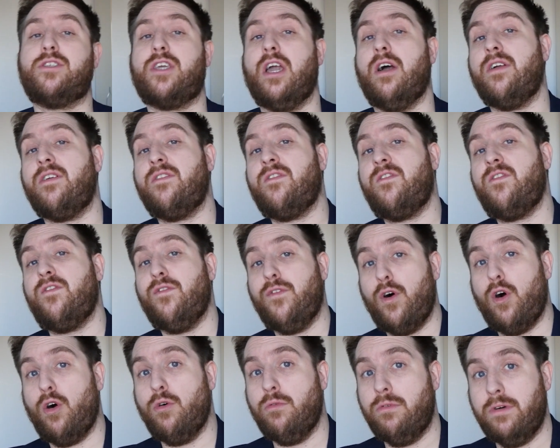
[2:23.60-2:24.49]
going
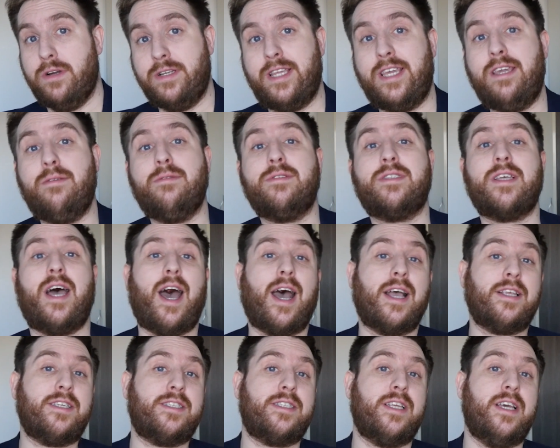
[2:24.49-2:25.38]
forward, he was
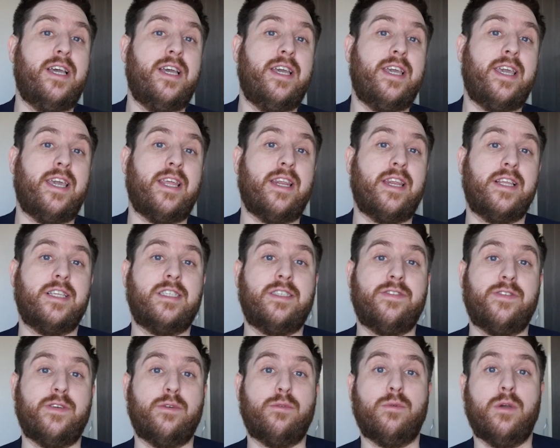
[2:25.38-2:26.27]
asked in an
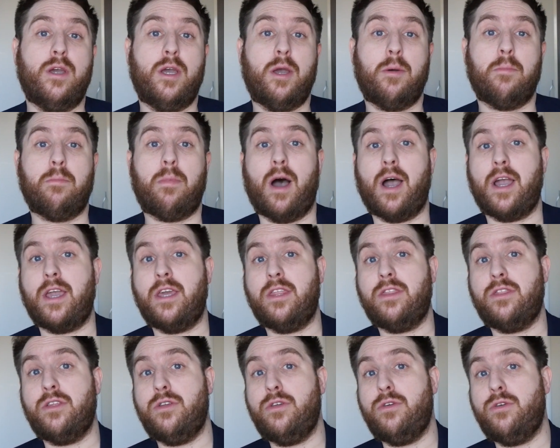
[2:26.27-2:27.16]
interview by
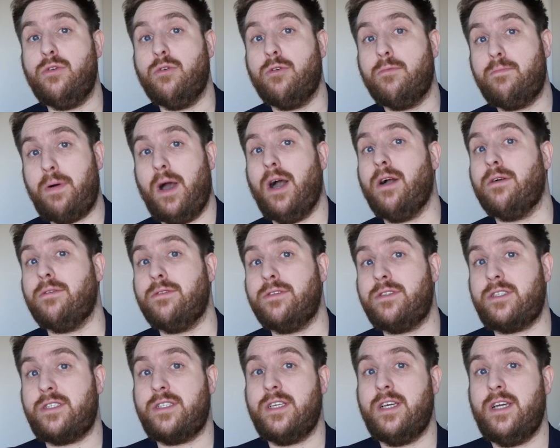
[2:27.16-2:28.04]
the New York
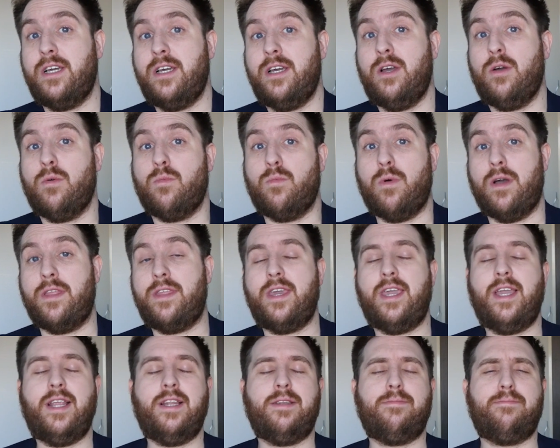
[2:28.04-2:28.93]
Post whether
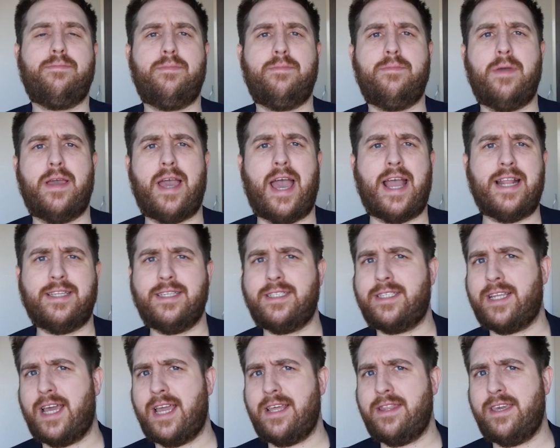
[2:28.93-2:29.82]
he'd
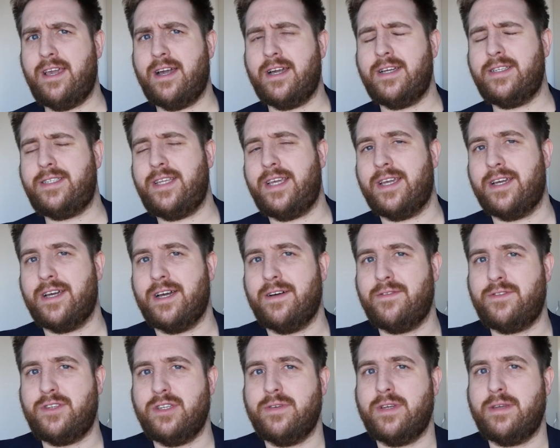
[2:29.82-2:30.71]
entertain the idea
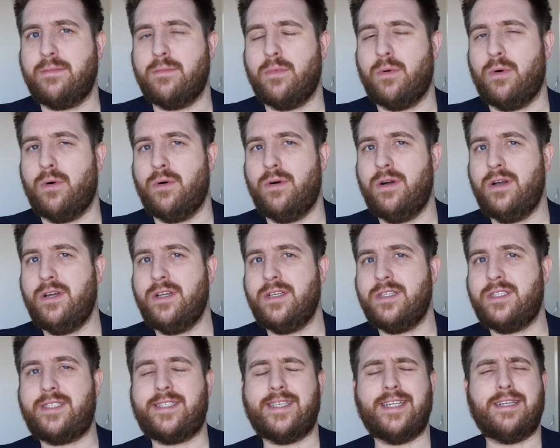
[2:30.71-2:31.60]
of doing more
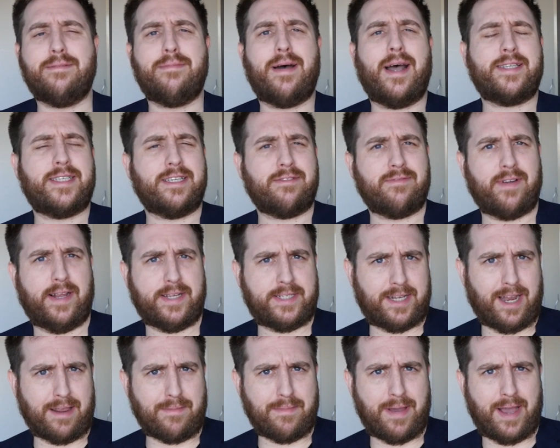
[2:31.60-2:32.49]
cinematic
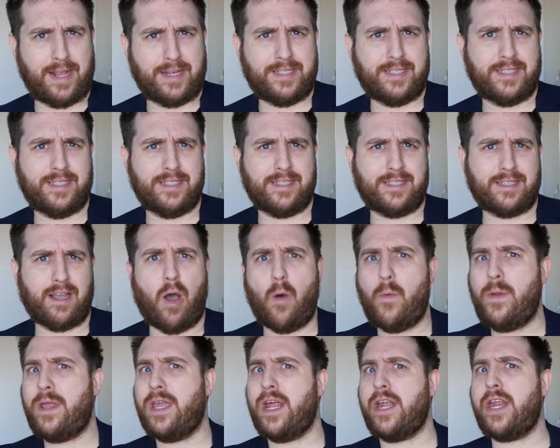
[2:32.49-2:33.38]
wrestling matches. Are
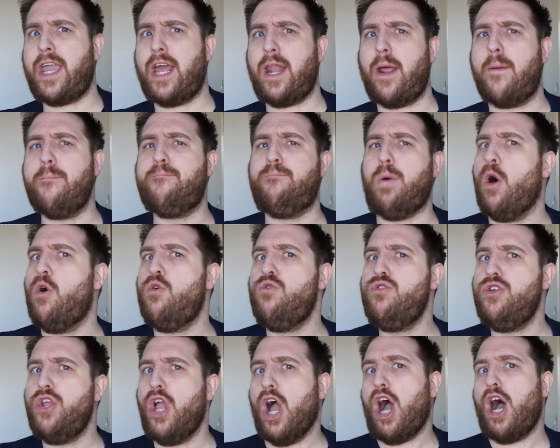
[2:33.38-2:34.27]
we gonna get a
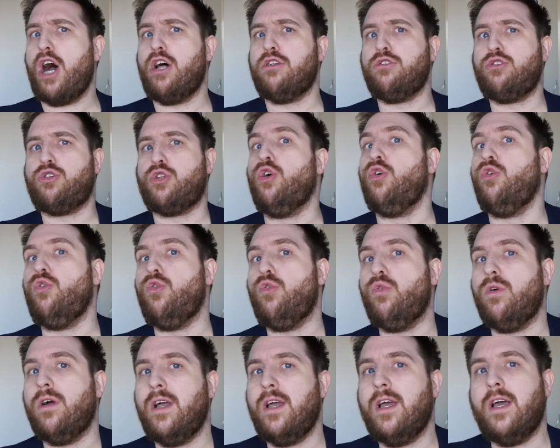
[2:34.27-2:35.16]
Boneyard
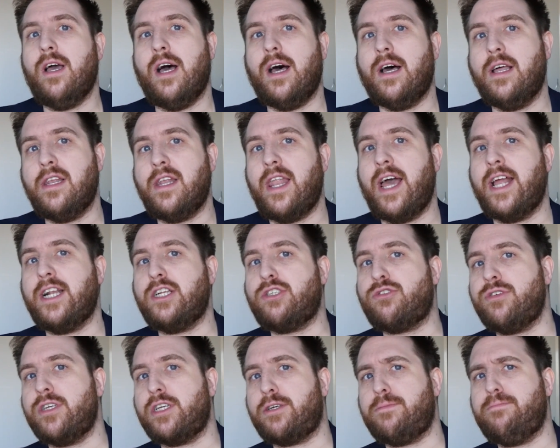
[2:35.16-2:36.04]
2
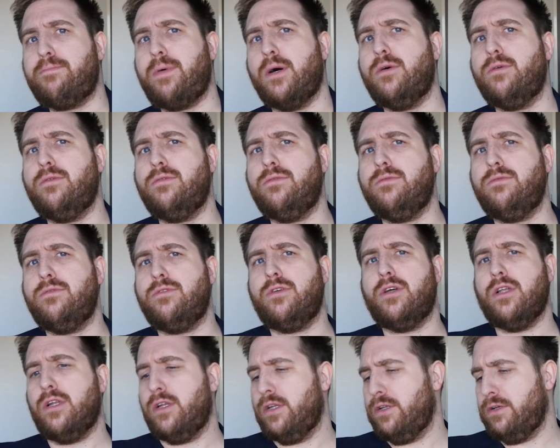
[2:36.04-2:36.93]
electric bone
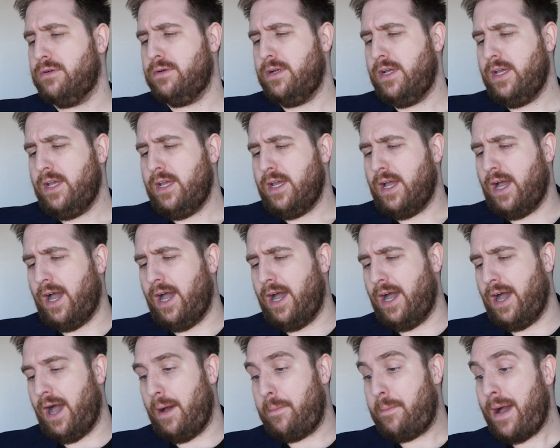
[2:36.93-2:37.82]
galoo?
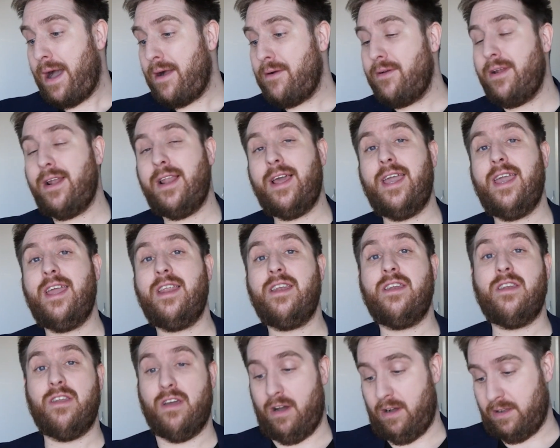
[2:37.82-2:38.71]
Apparently
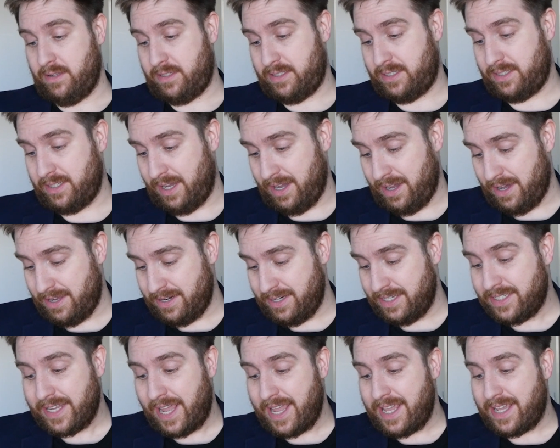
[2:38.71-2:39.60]
not.
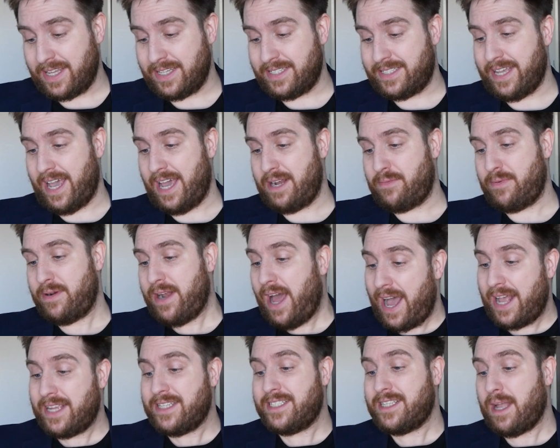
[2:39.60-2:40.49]
Undertaker said, when
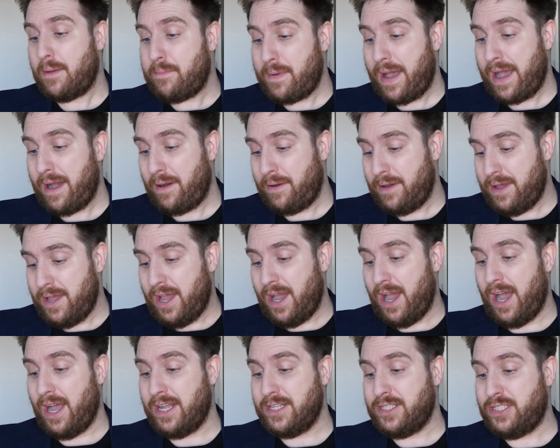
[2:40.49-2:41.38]
asked about
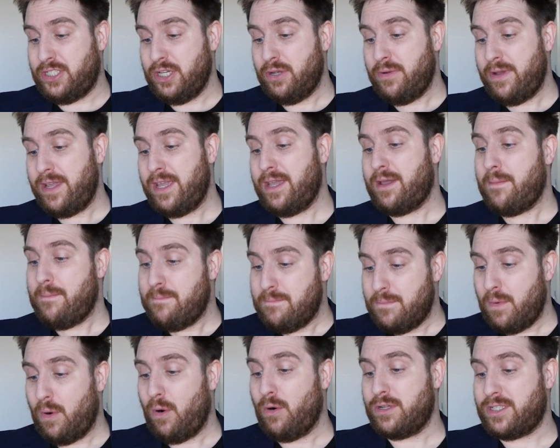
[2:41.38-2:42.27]
doing
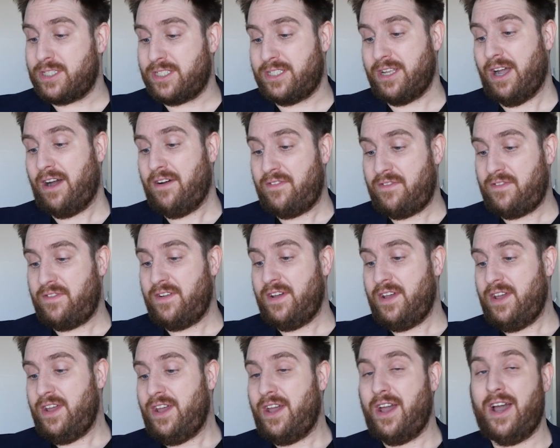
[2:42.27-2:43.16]
more stuff
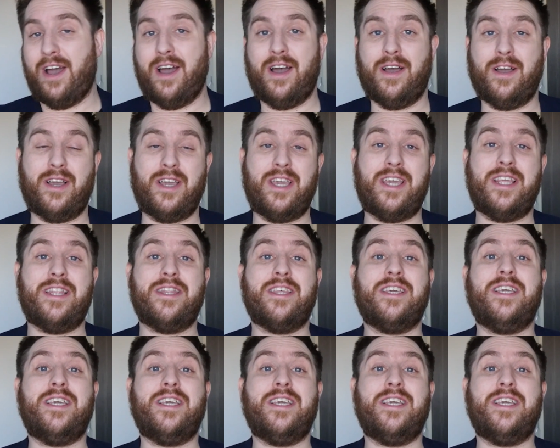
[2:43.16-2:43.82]
in